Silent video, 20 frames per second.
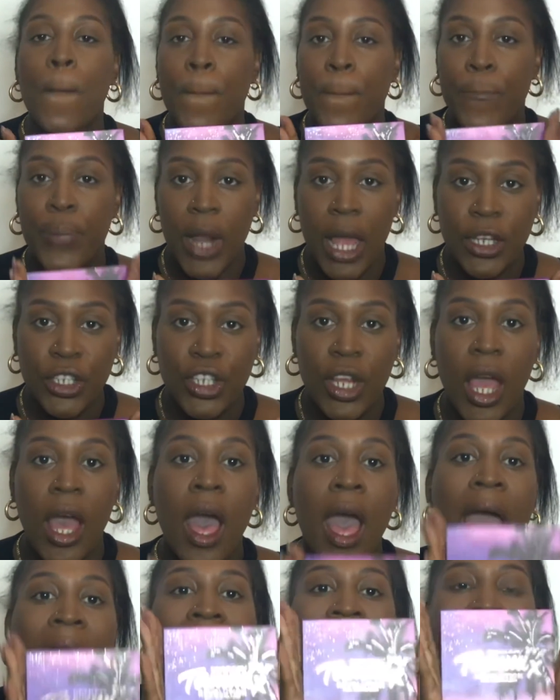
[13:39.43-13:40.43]
blusher,
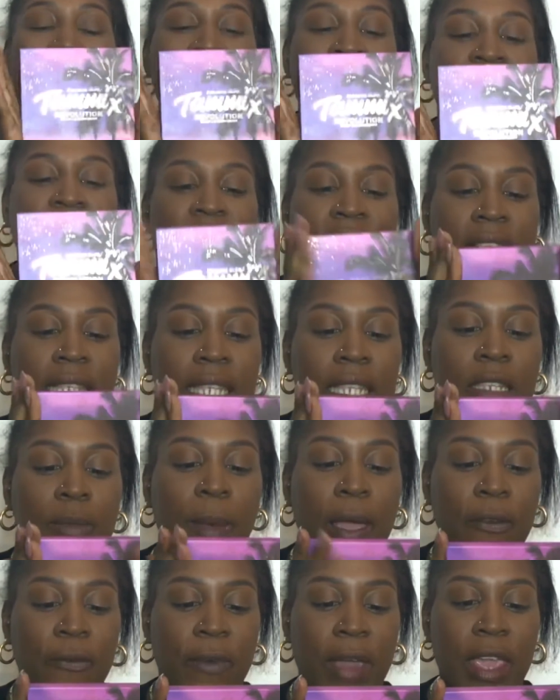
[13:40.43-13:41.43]
and this is
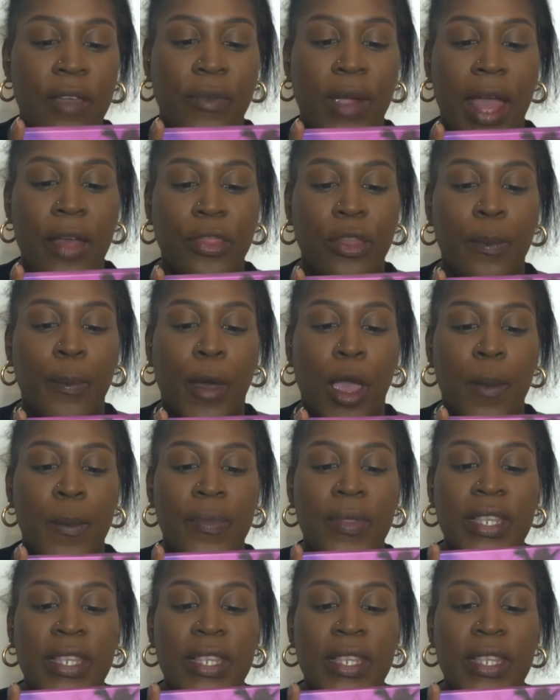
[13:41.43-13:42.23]
my favorite at the moment.